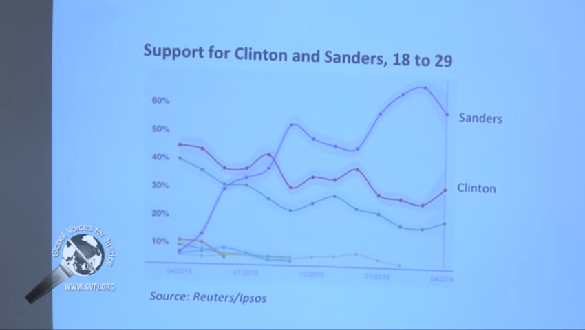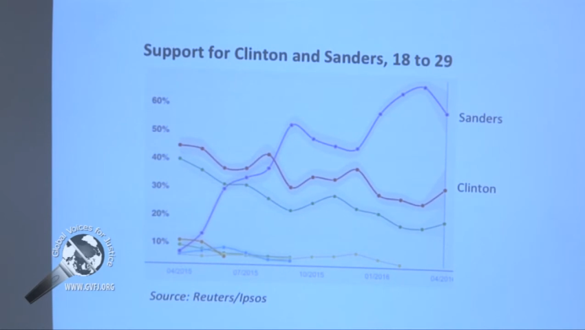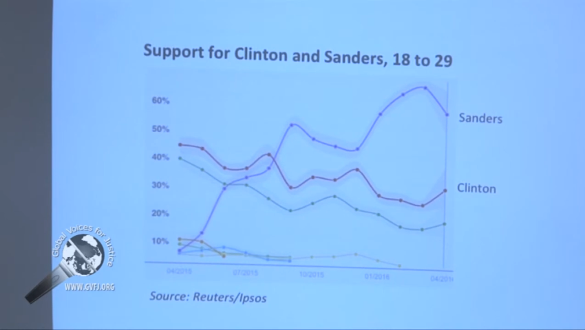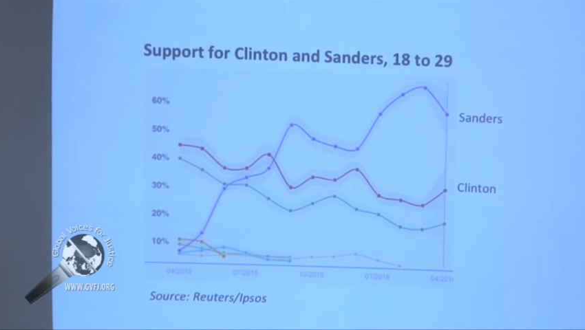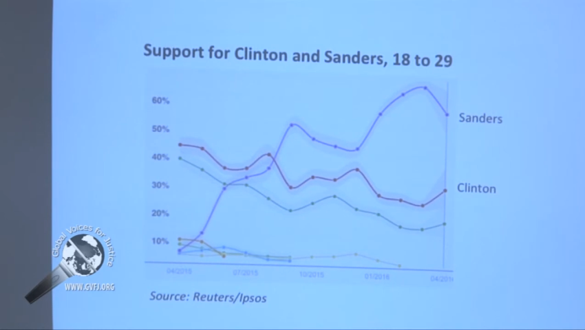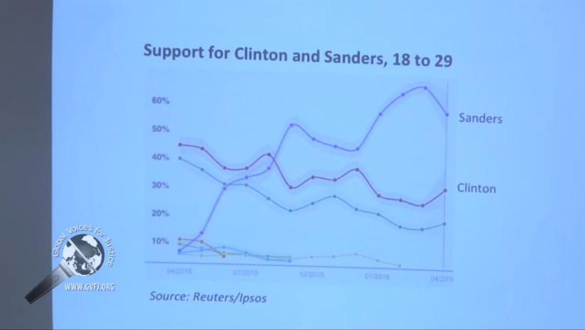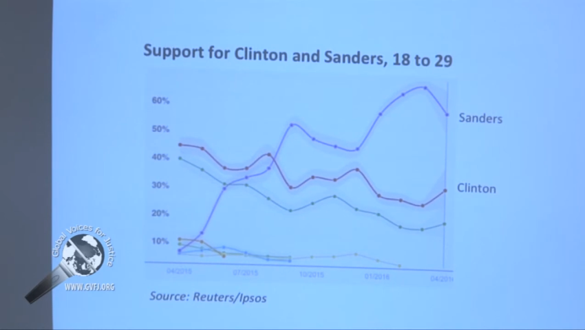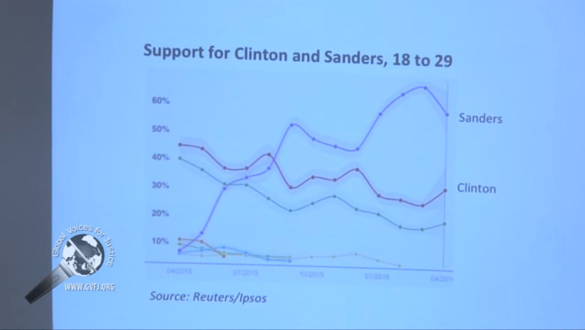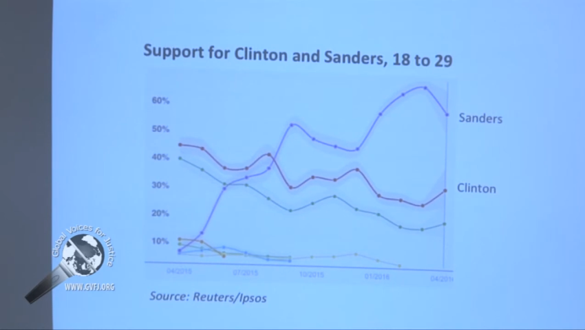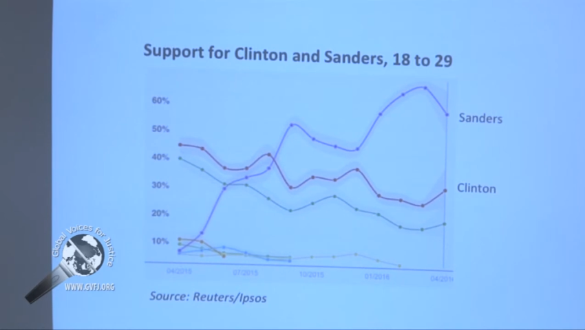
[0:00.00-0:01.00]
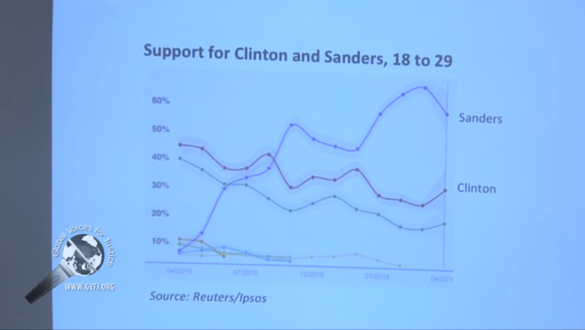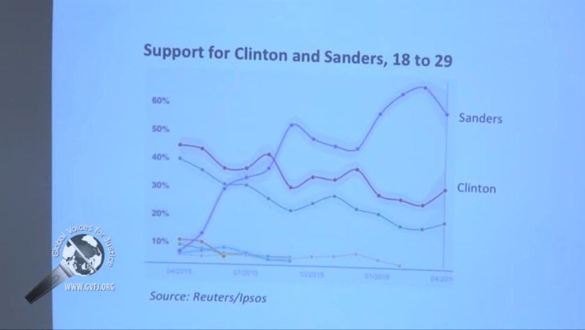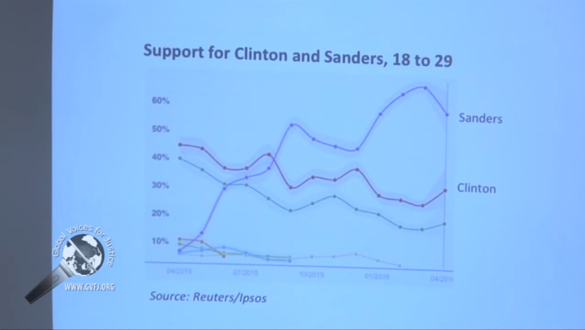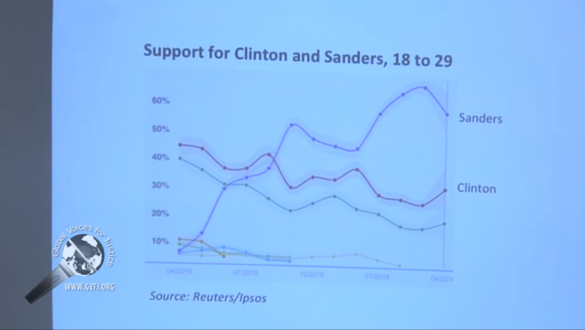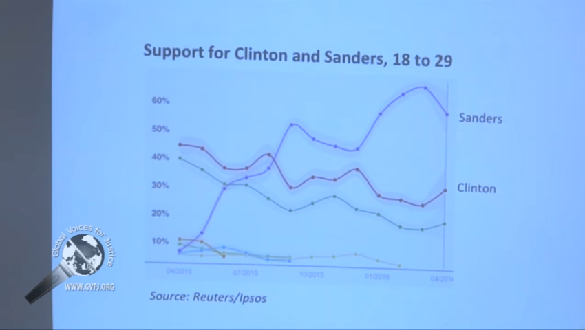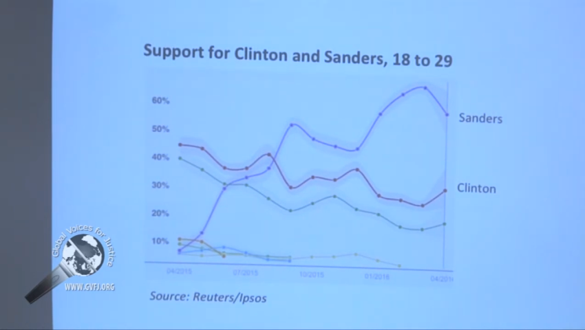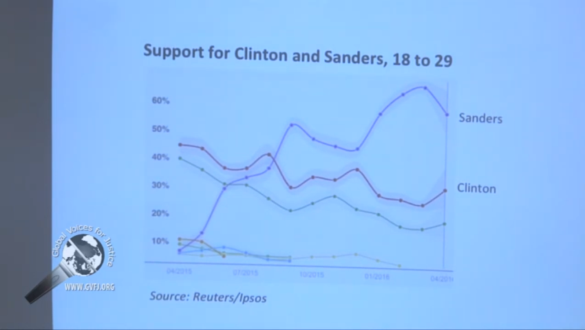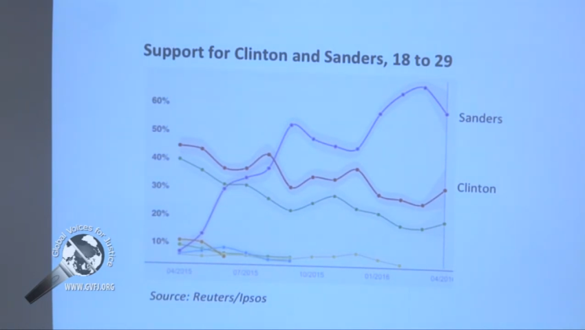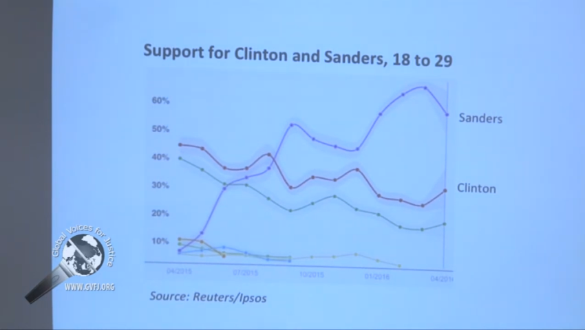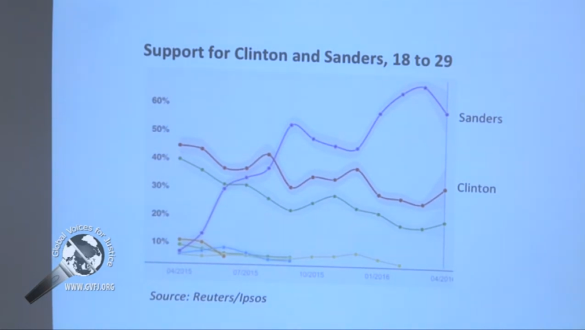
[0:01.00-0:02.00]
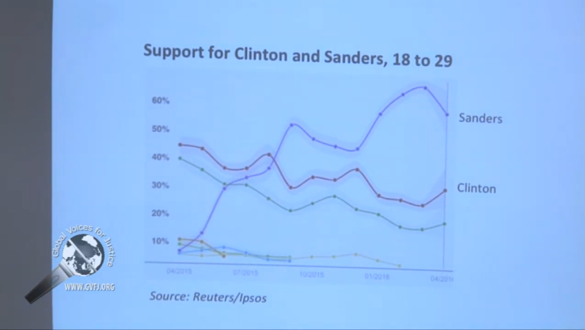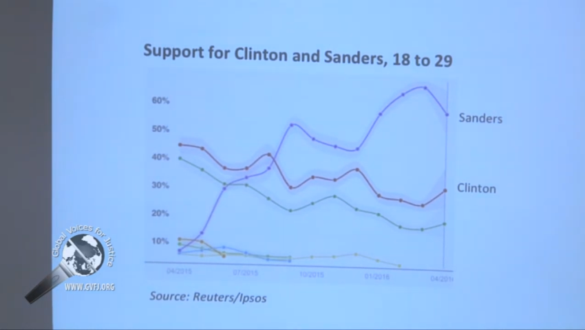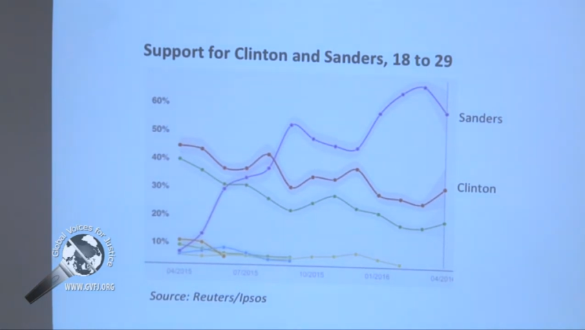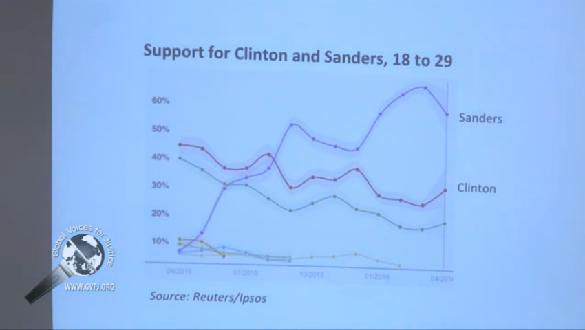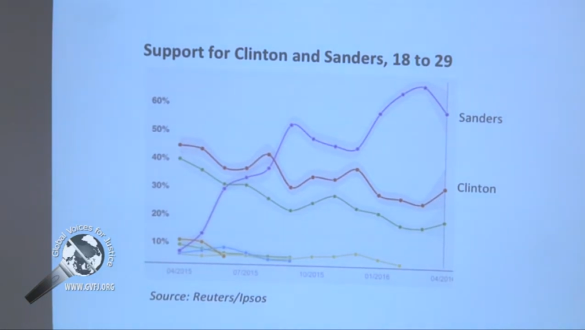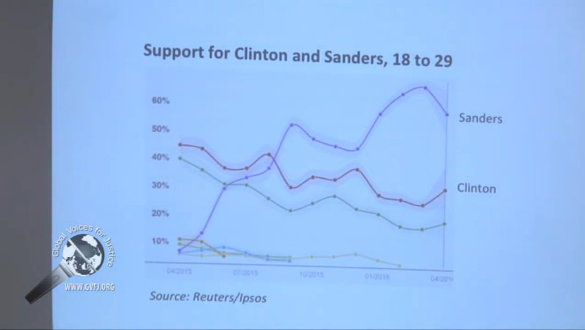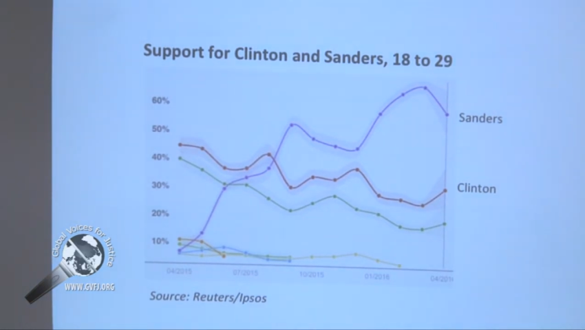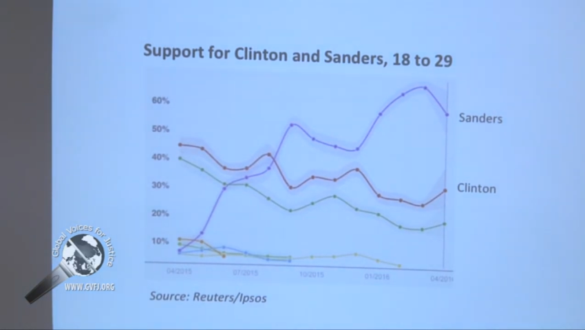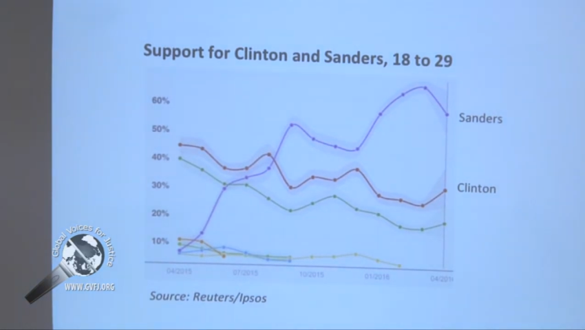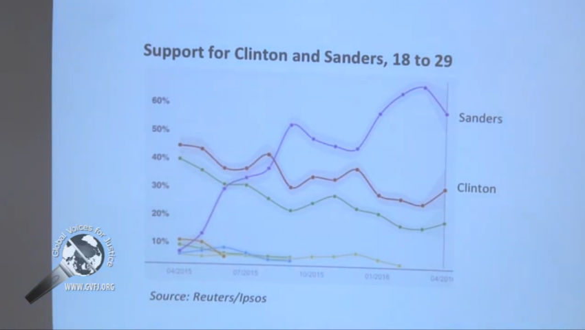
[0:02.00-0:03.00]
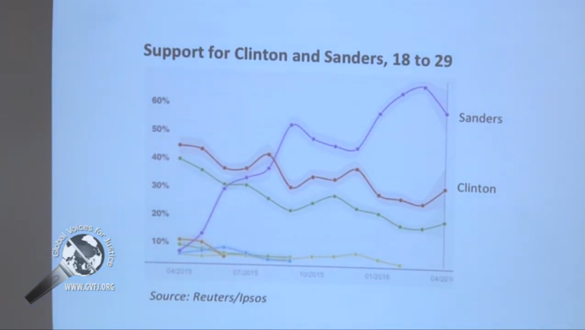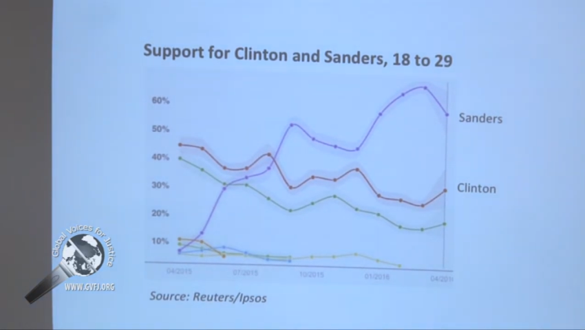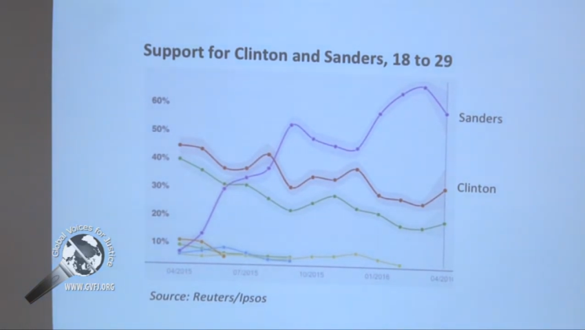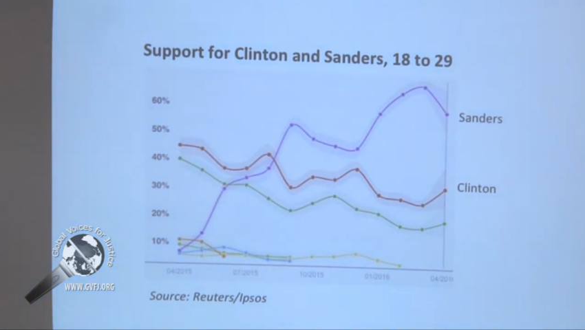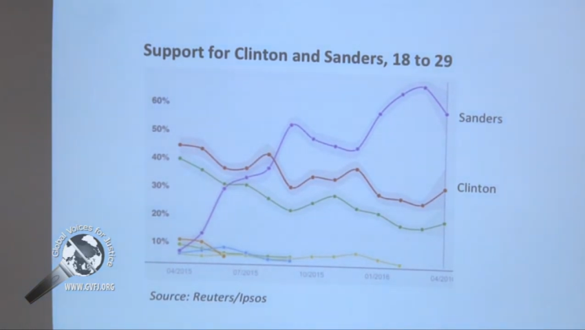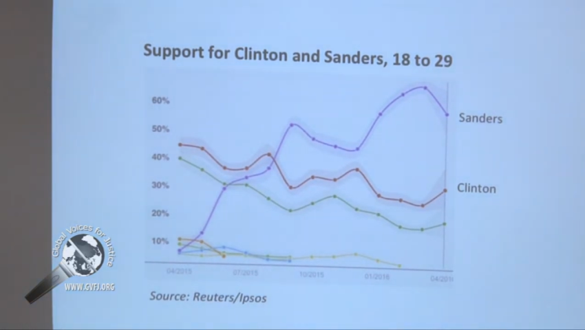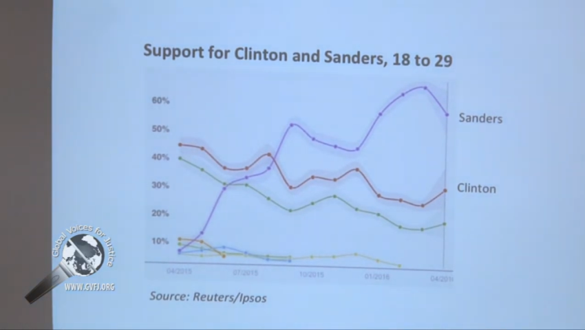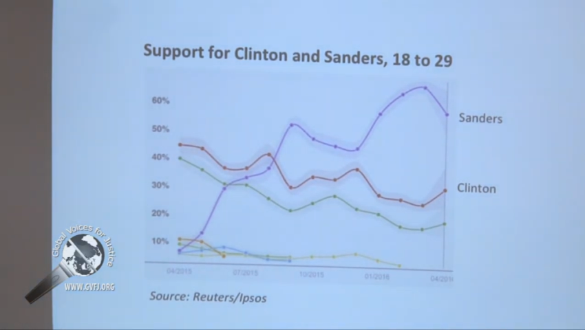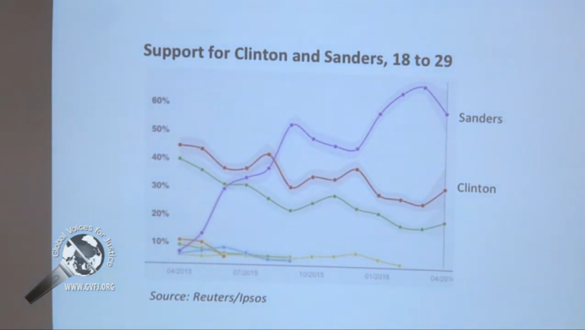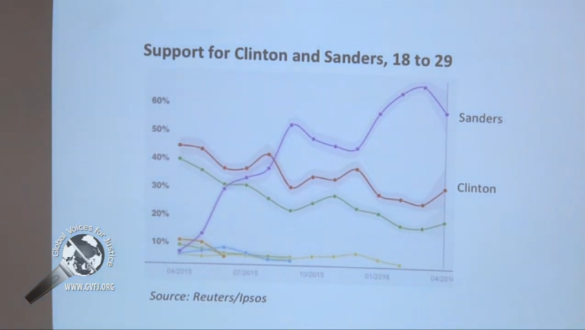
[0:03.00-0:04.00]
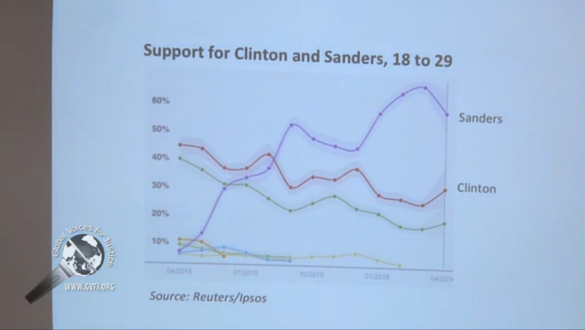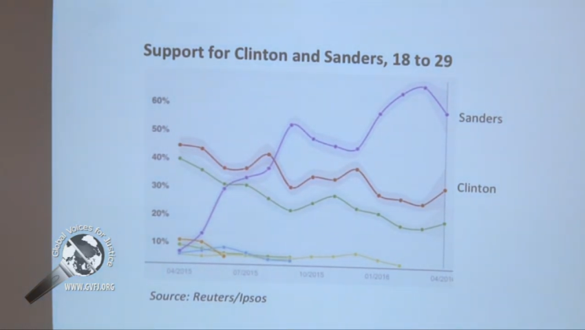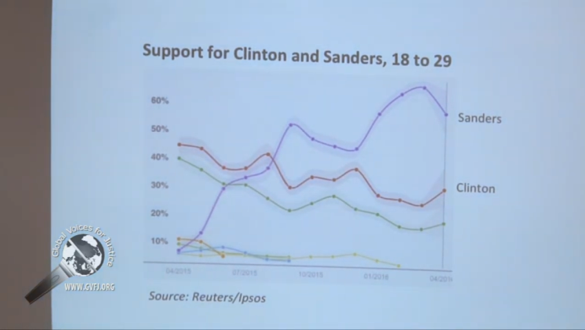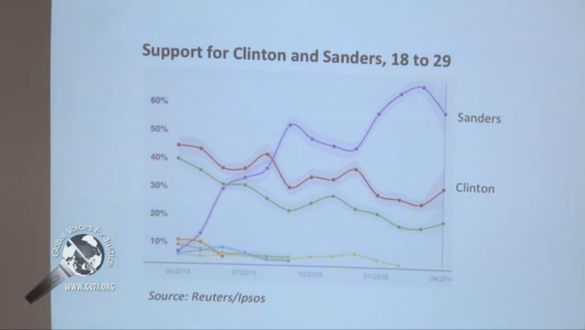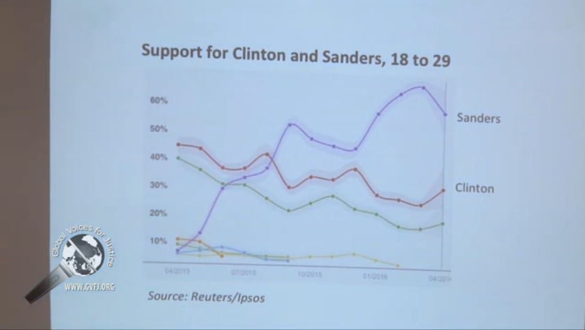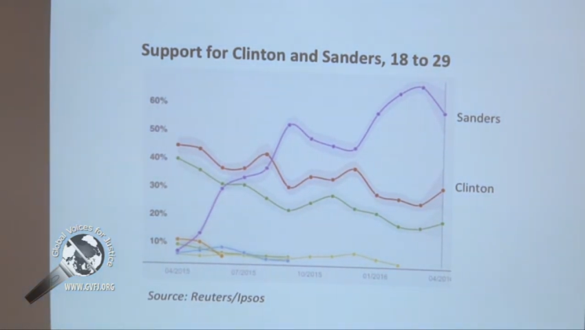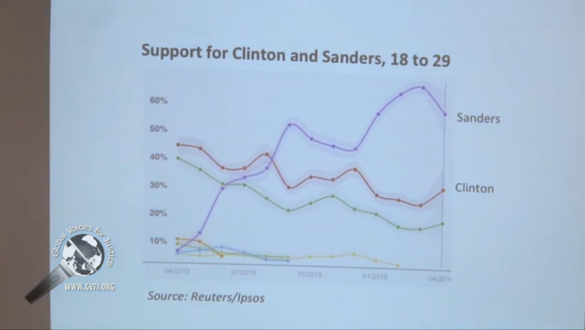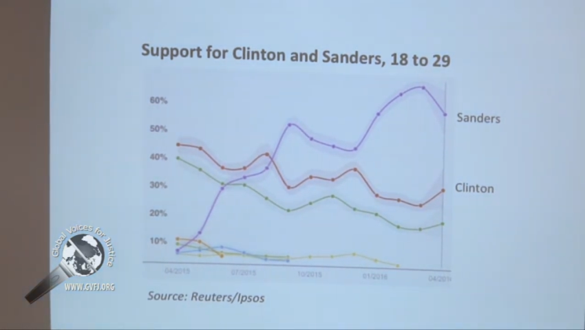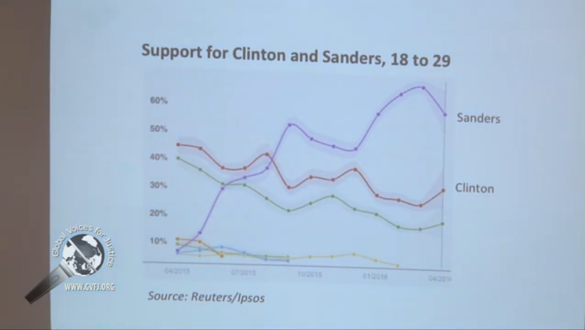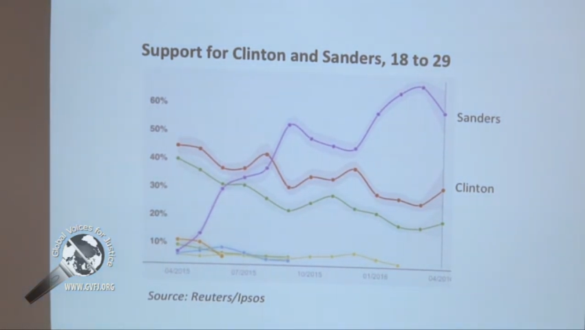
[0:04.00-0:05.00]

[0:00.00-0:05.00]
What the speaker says: [unreadable: no face in view]